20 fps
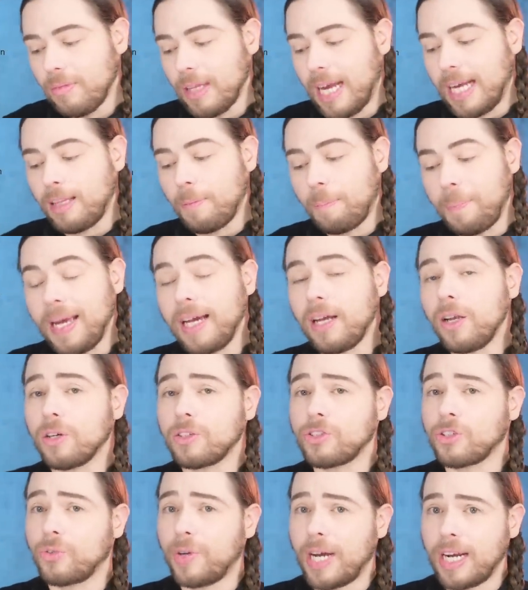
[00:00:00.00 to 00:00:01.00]
and the pink
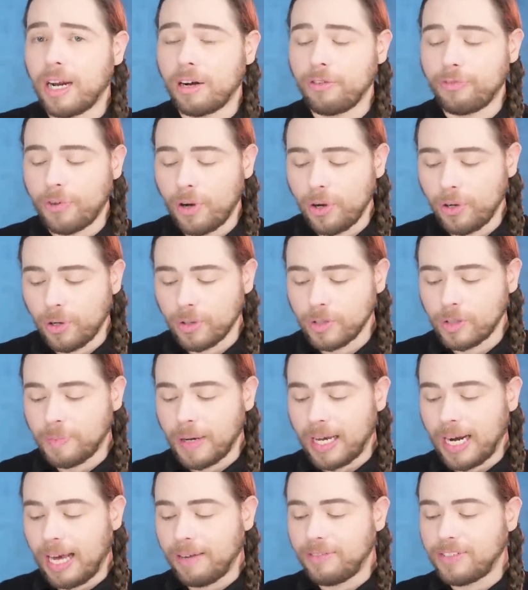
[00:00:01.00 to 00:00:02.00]
looks great on photos,
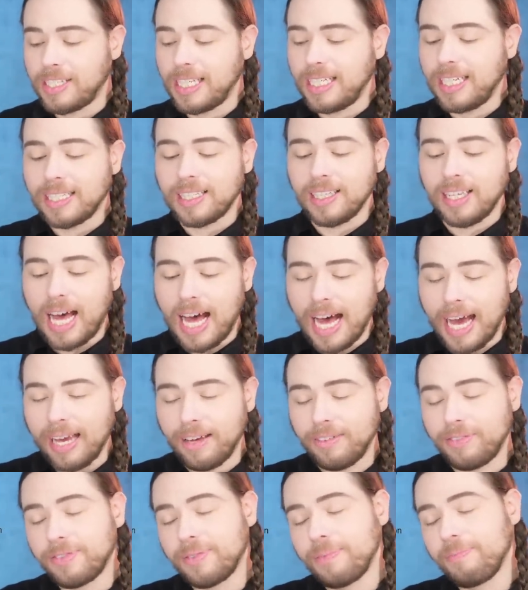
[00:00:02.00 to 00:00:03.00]
but I've seen it
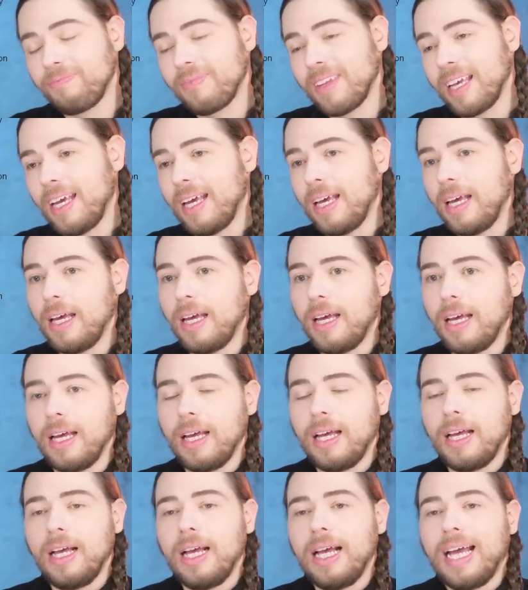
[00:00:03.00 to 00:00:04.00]
live
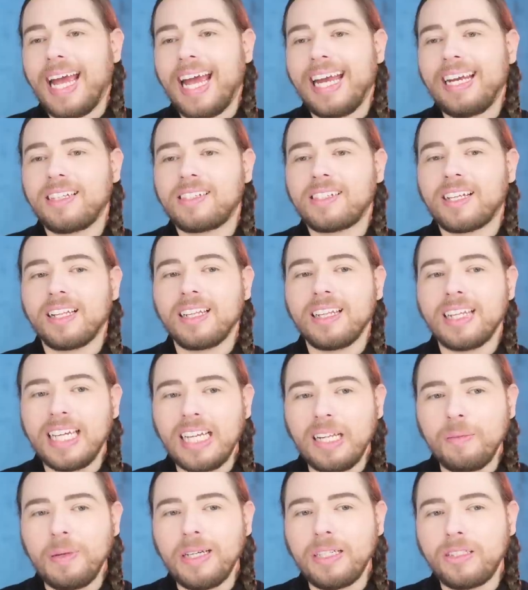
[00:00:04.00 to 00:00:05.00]
and it's a
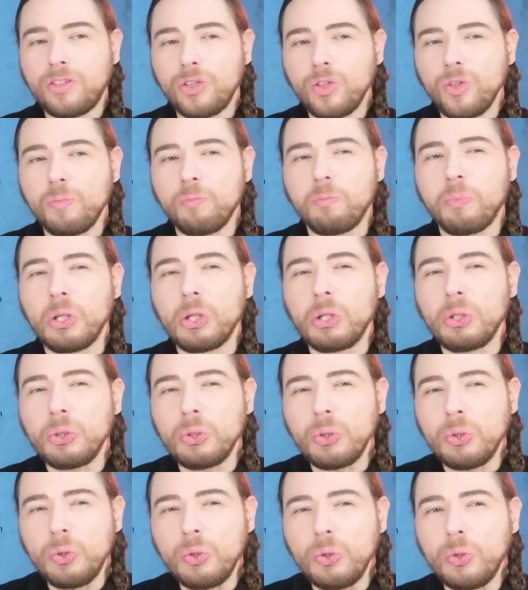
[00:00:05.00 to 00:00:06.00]
little bit too
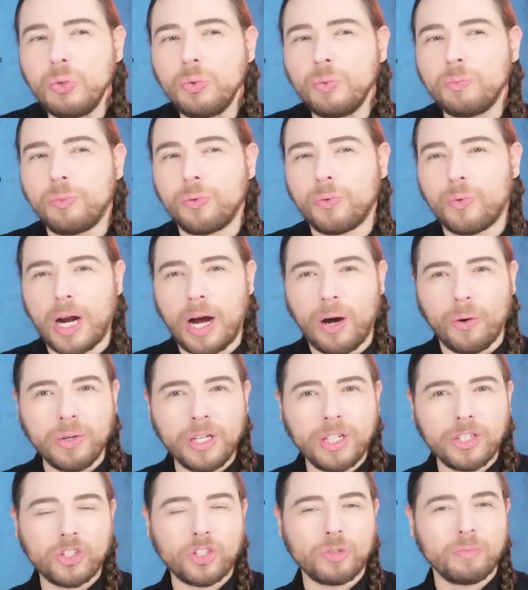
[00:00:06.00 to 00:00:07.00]
blue,
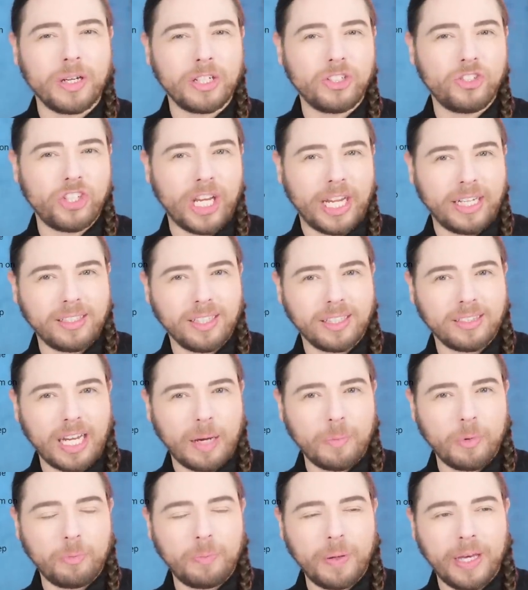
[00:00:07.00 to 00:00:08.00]
brownish, magenta
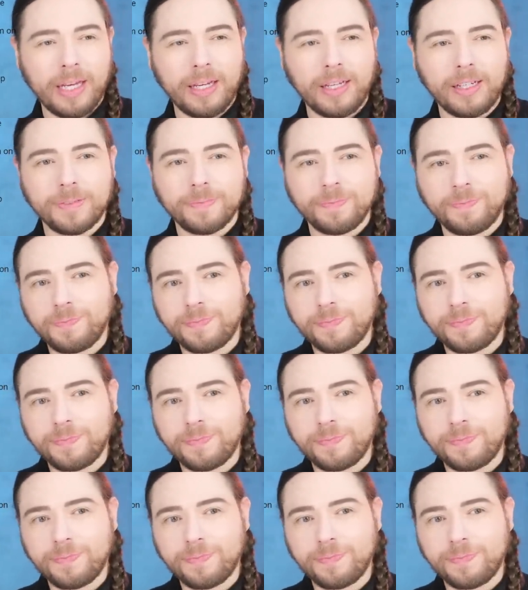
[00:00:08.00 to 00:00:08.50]
type of pink.